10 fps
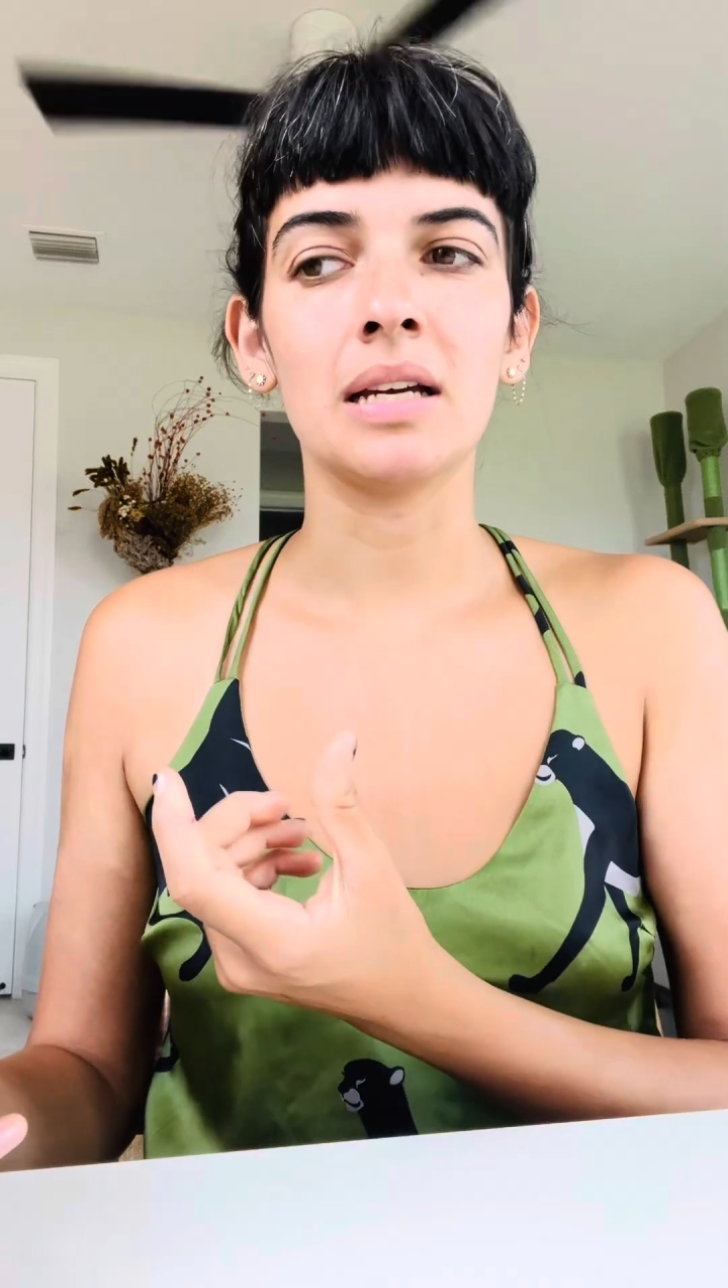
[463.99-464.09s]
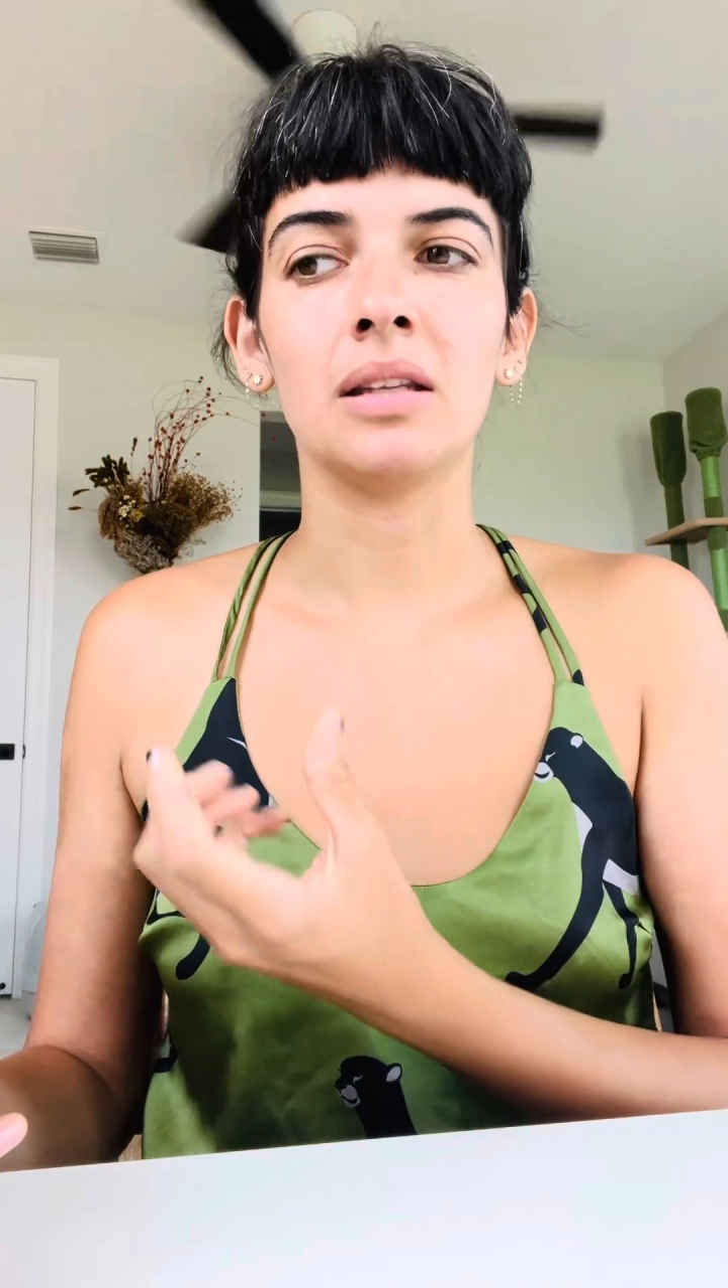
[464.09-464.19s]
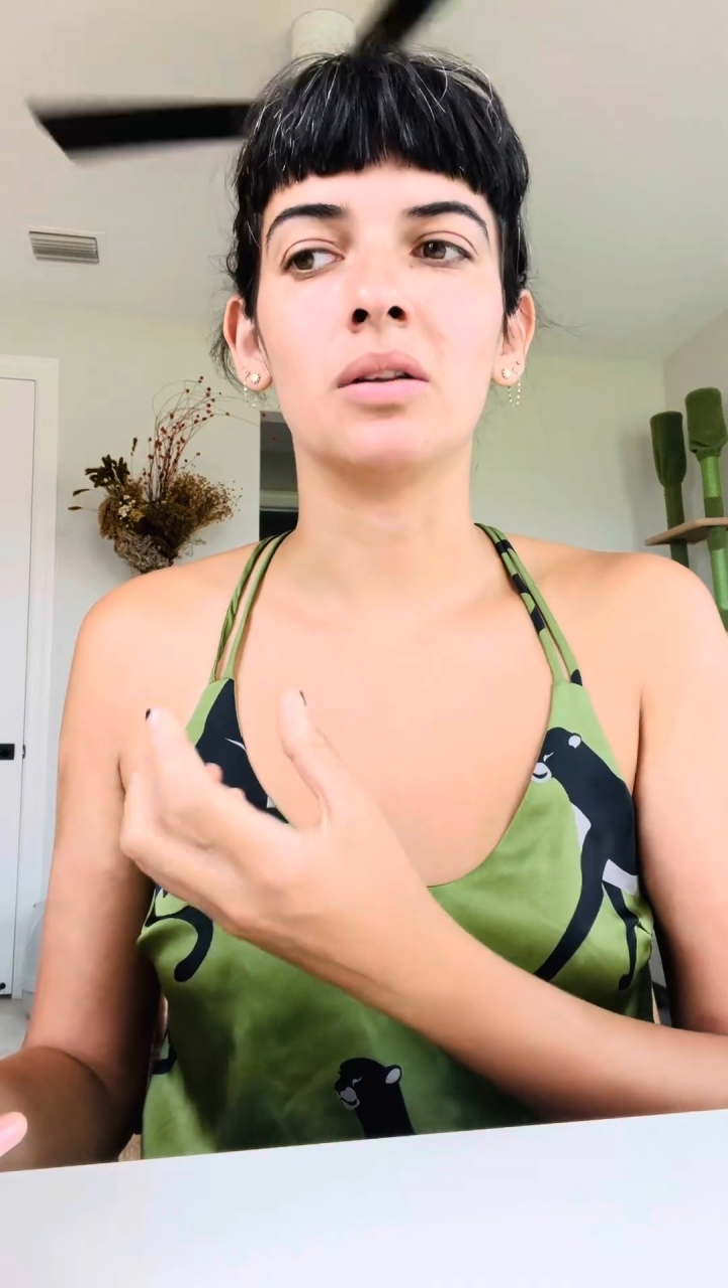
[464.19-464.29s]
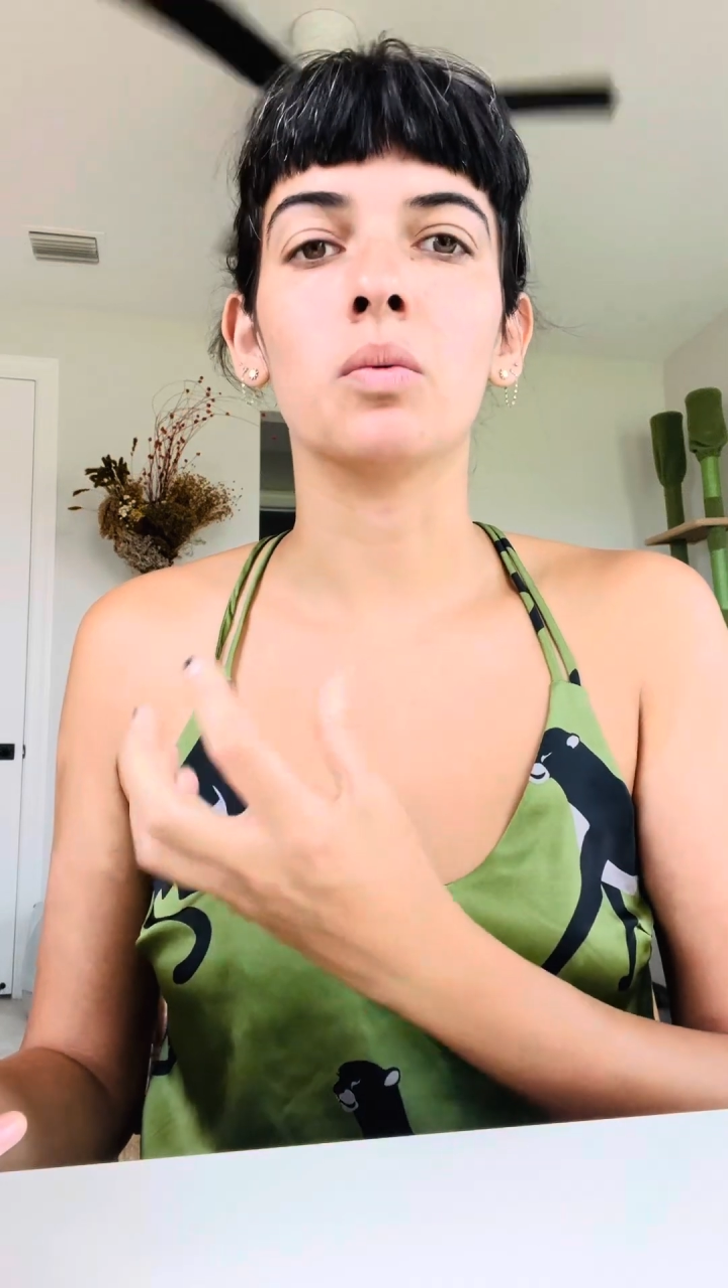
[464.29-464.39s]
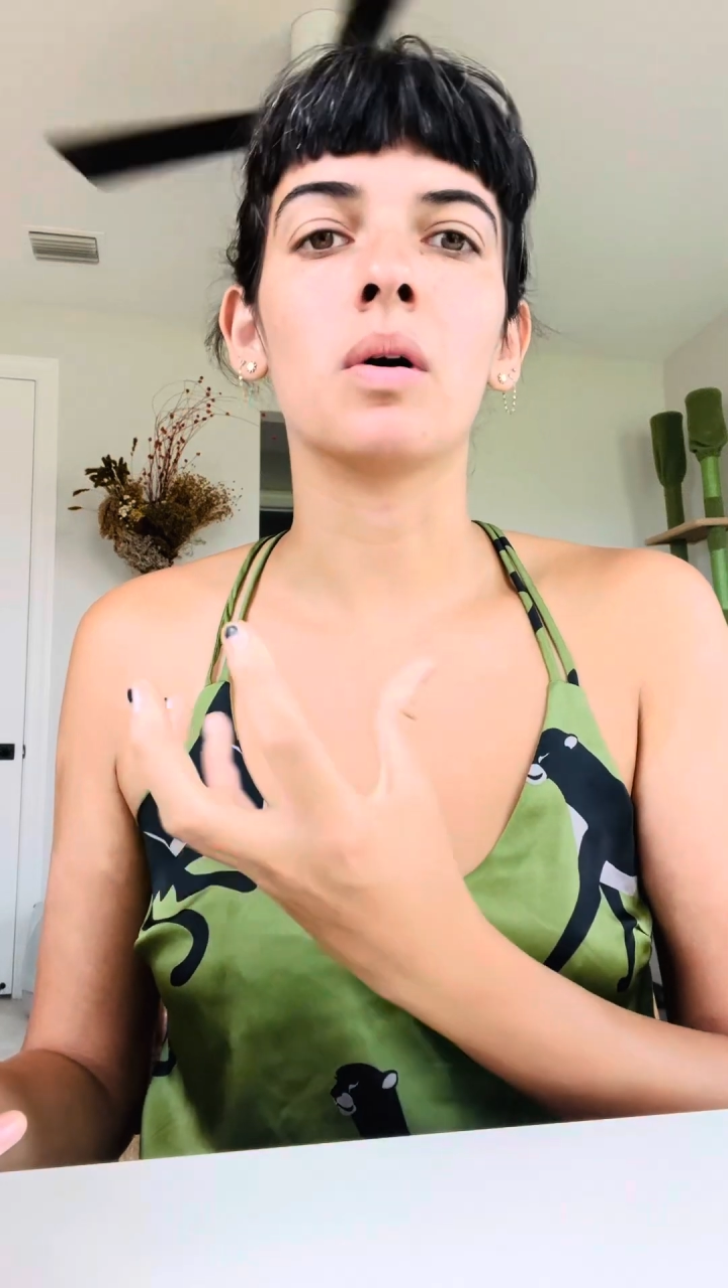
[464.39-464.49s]

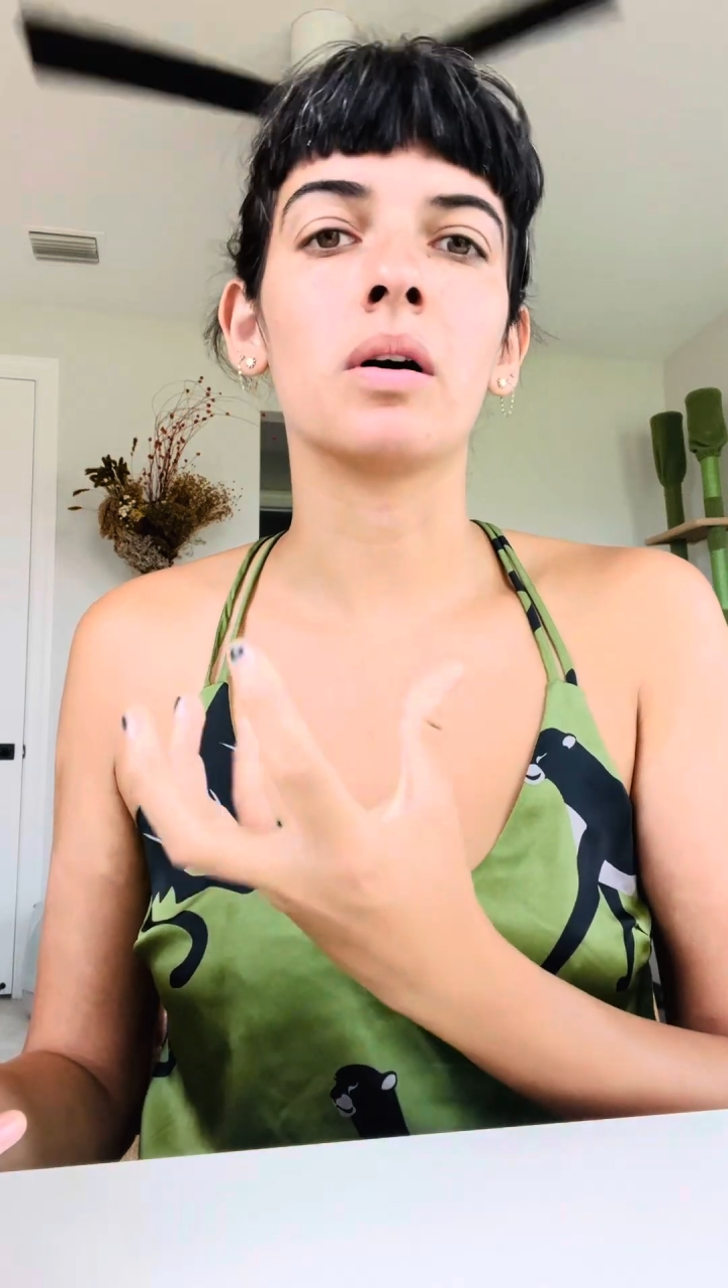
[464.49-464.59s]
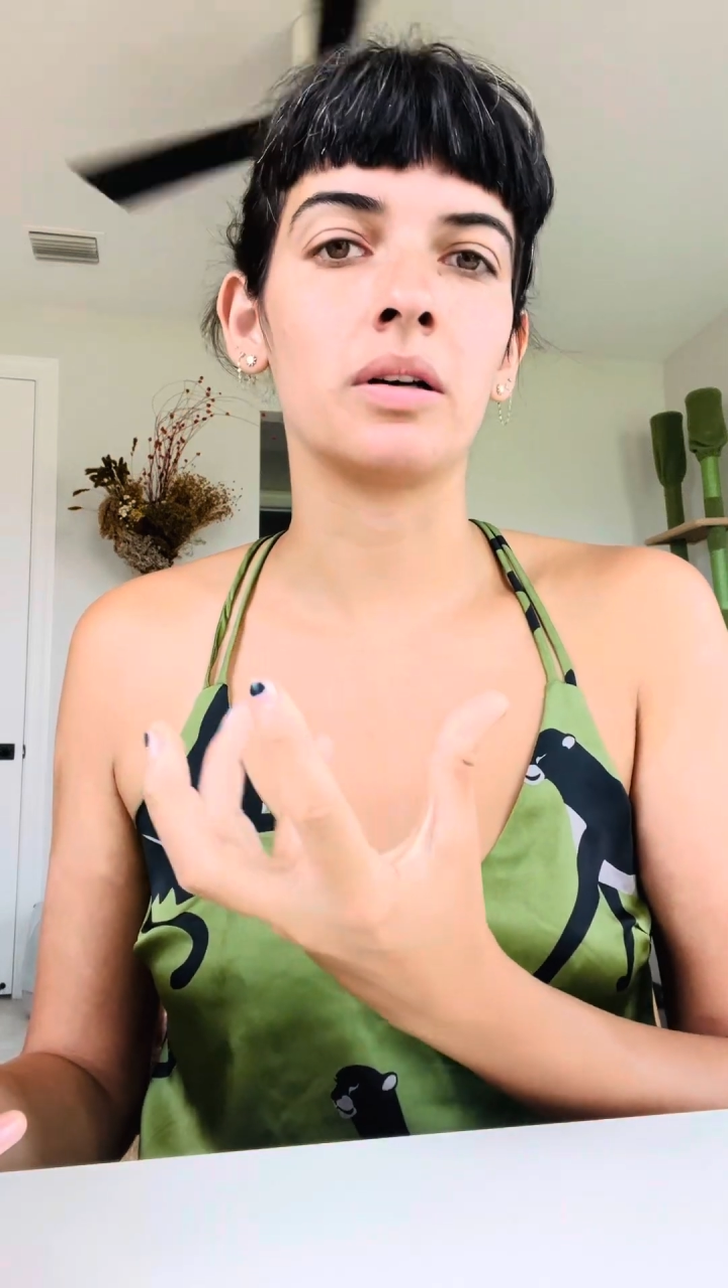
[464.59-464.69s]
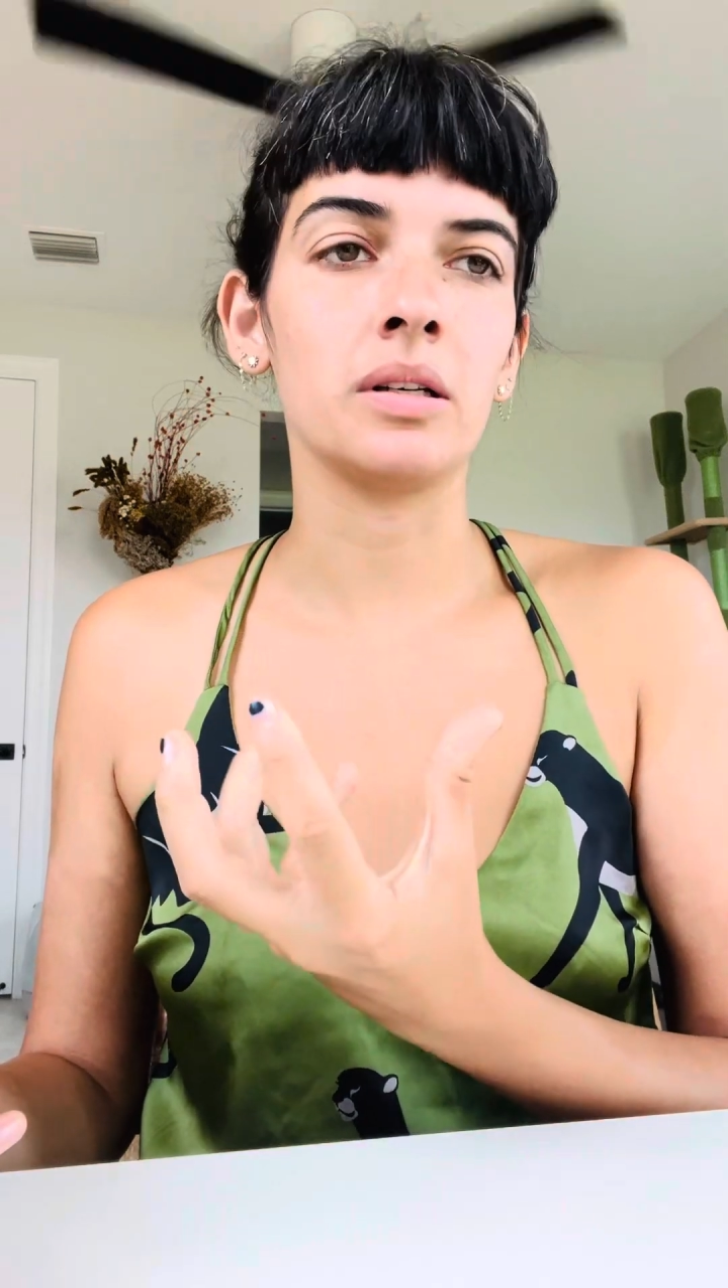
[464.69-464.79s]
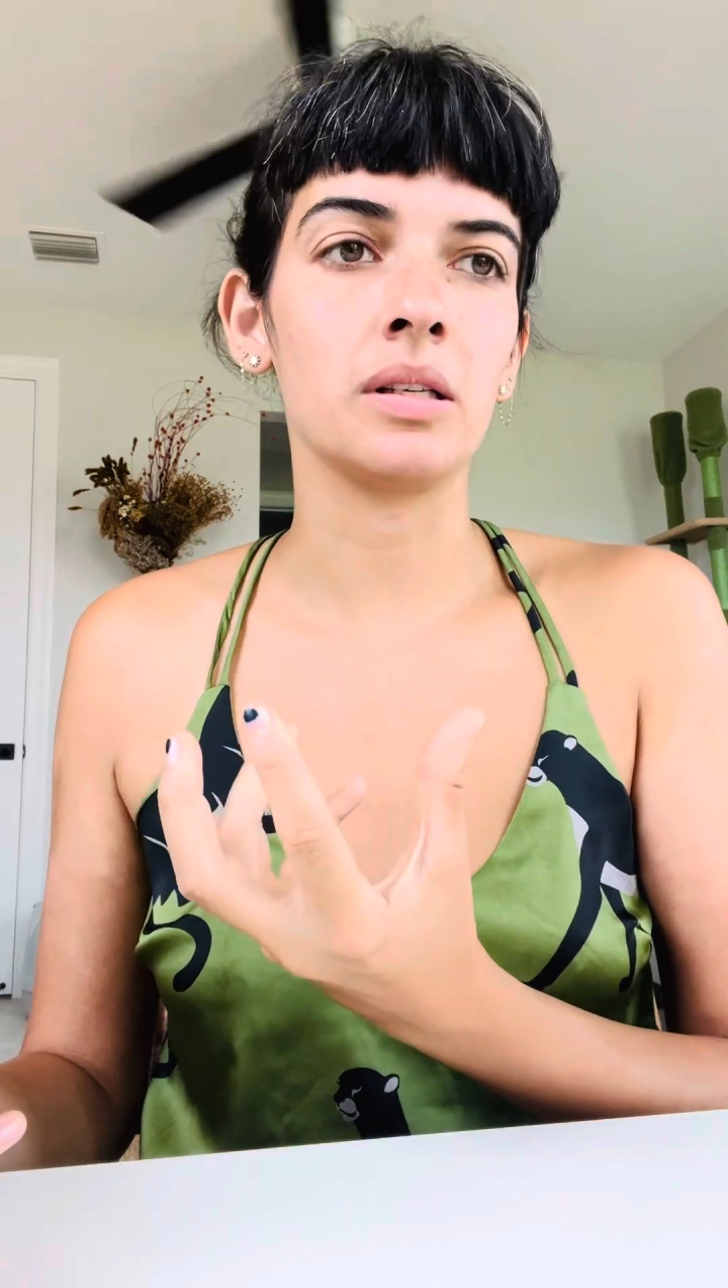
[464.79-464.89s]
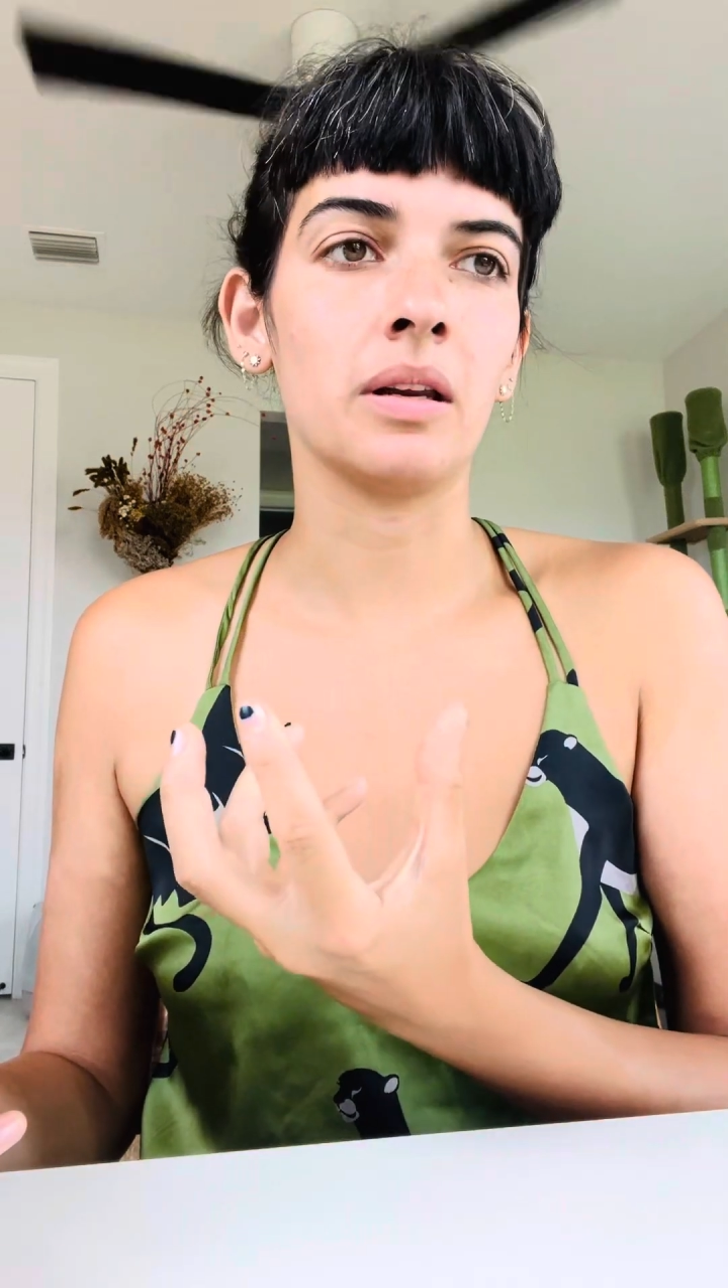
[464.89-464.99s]
the water is